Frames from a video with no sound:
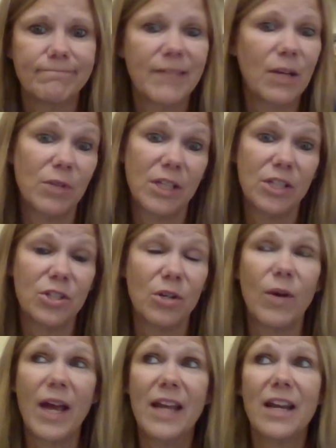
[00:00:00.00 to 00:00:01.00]
They really
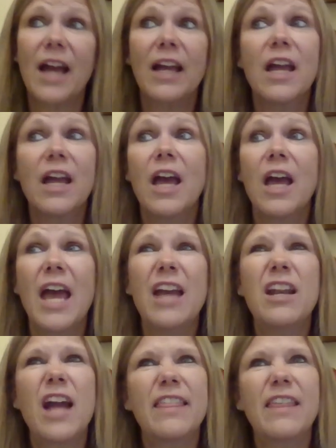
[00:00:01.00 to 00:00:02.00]
do. And I
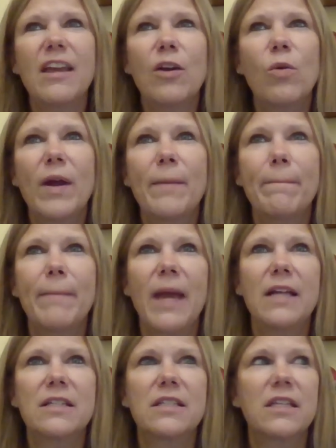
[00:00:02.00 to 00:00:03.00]
and I think what
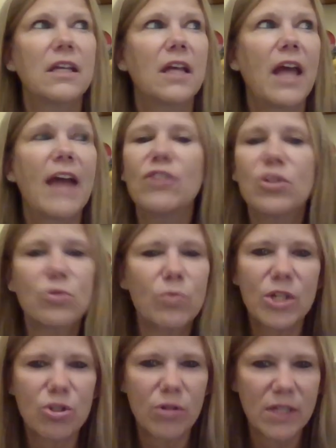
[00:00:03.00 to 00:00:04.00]
makes every
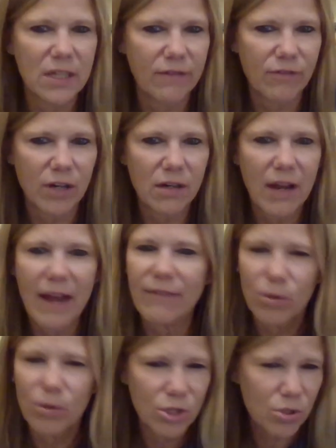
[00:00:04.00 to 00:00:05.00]
retreat's different.
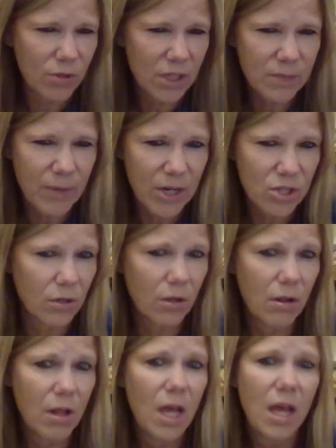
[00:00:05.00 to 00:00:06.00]
Every retreat is special.